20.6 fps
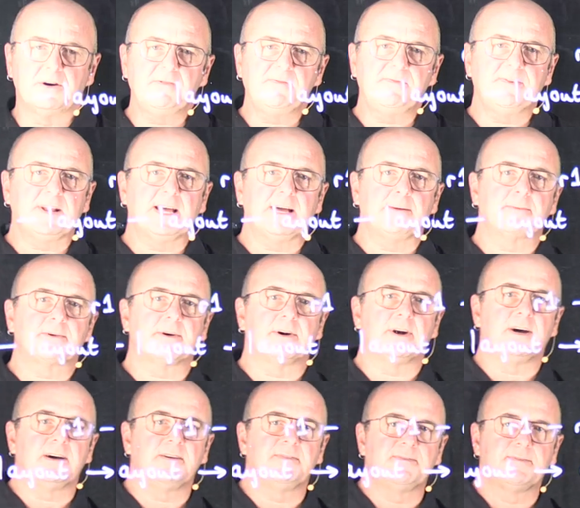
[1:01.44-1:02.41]
overlap
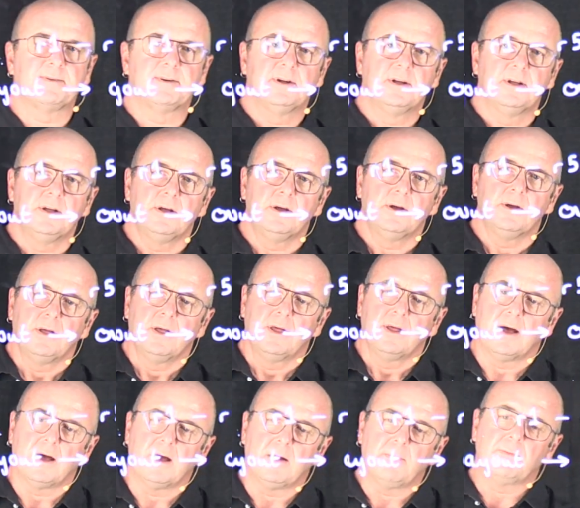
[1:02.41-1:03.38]
graph,
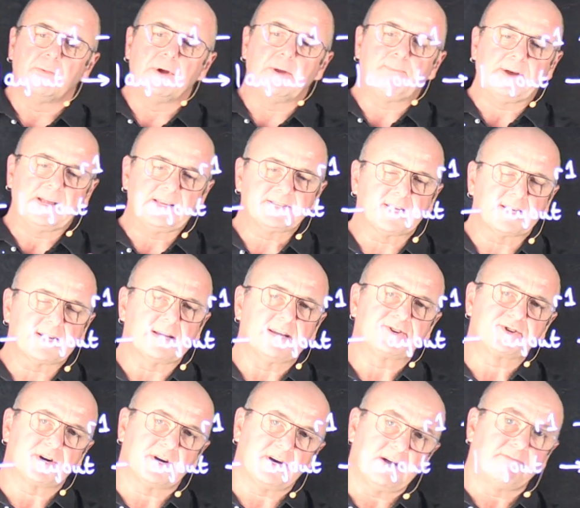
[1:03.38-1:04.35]
um, we
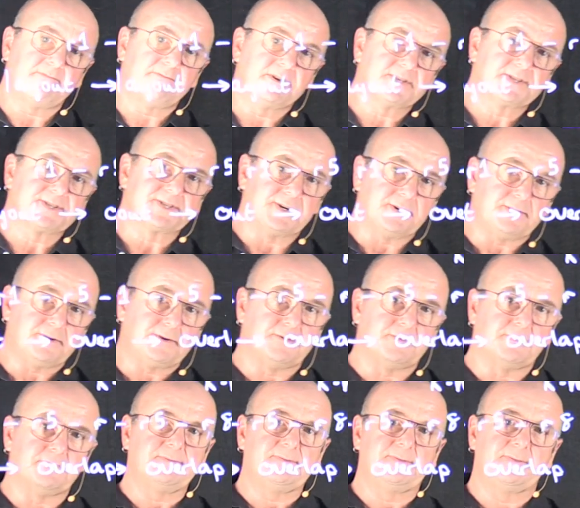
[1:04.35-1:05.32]
basically try and
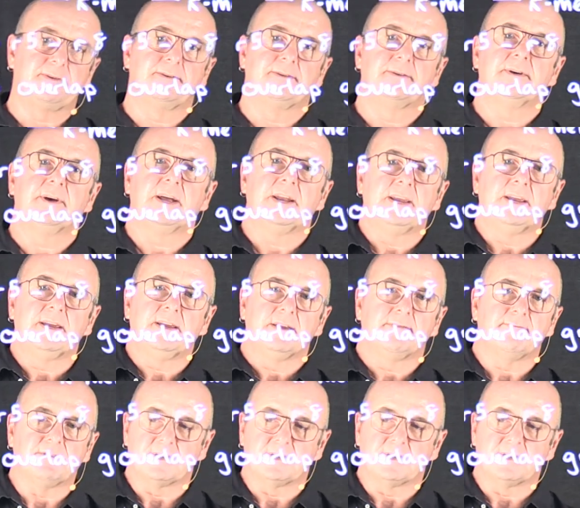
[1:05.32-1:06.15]
resolve any,